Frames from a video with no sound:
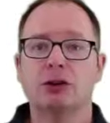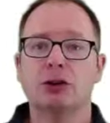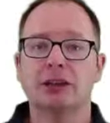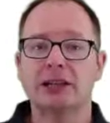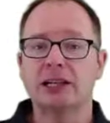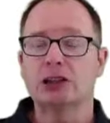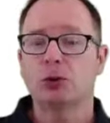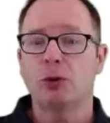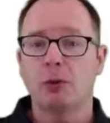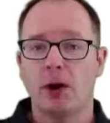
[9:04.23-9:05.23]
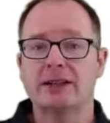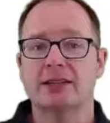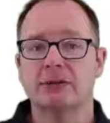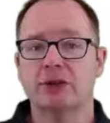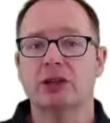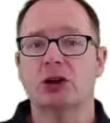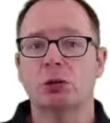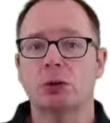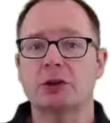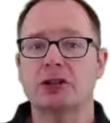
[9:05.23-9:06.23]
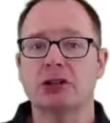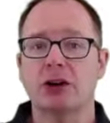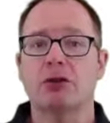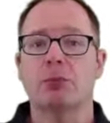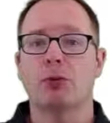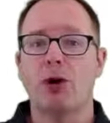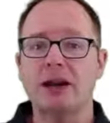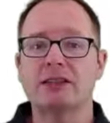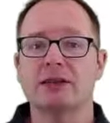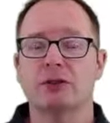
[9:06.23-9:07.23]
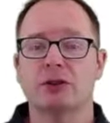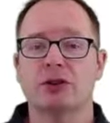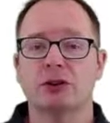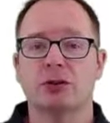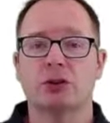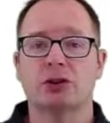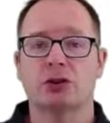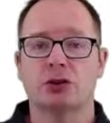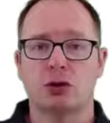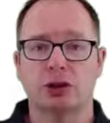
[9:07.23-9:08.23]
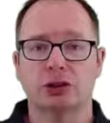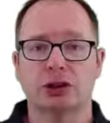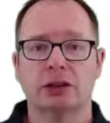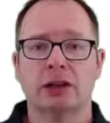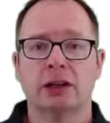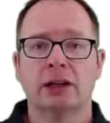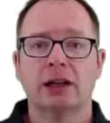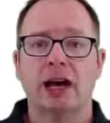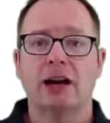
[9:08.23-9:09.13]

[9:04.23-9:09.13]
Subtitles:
a link to our pricing video where we share the pricing for Salesforce Construction, and I've